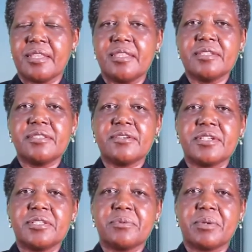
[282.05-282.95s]
These
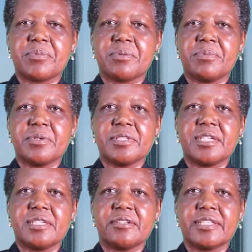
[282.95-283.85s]
theories were
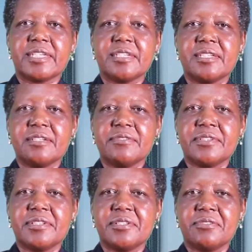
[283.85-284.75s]
proposed as
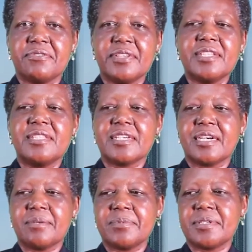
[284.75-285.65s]
alternatives to fill the
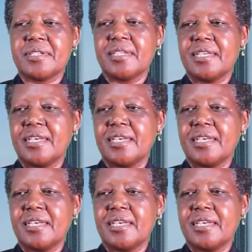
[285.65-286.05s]
gaps